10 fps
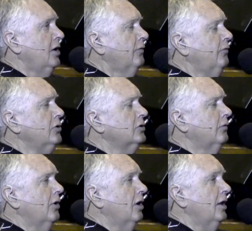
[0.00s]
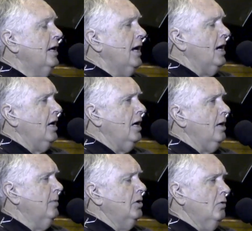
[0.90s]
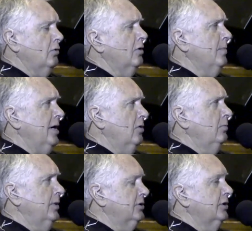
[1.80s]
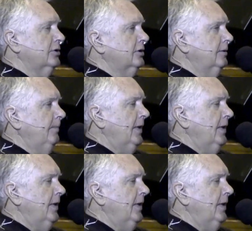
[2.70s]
First of all, I'm an owner of my own business.